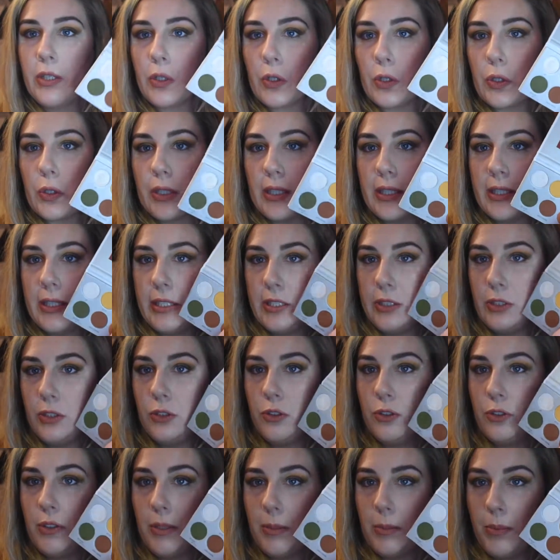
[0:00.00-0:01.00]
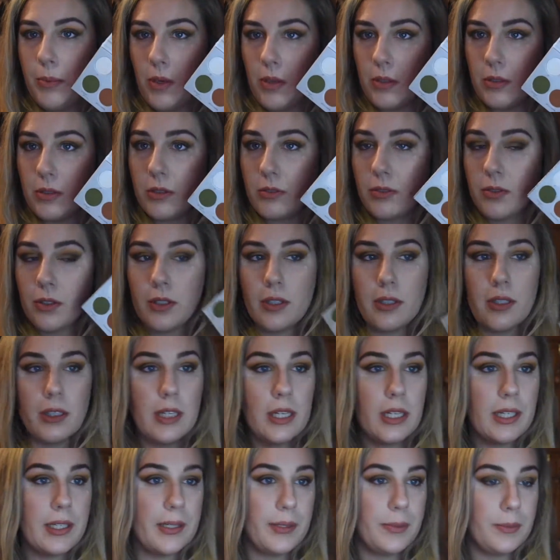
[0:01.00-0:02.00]
or guilt trip all over the
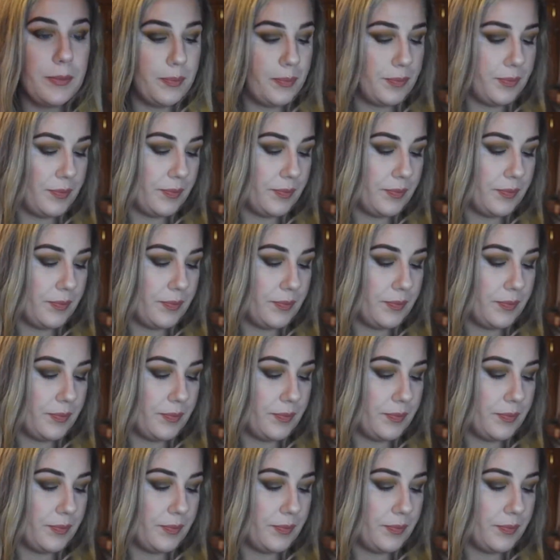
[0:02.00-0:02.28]
lid.